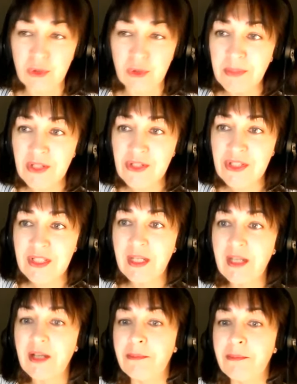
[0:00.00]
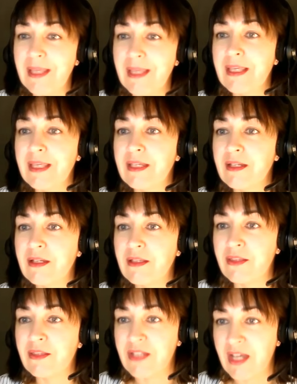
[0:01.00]
lupus, making
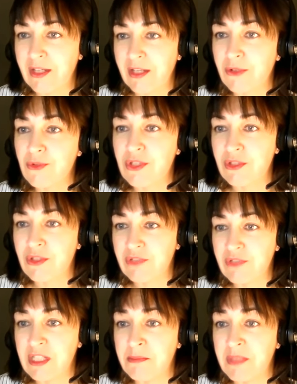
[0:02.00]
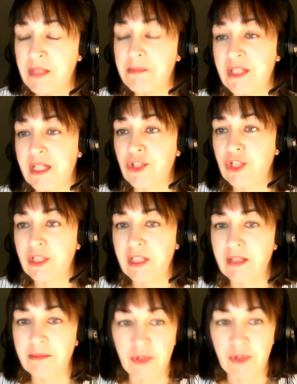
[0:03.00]
the diagnosis of TTP
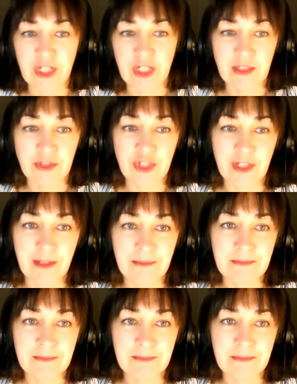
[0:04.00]
potentially more challenging.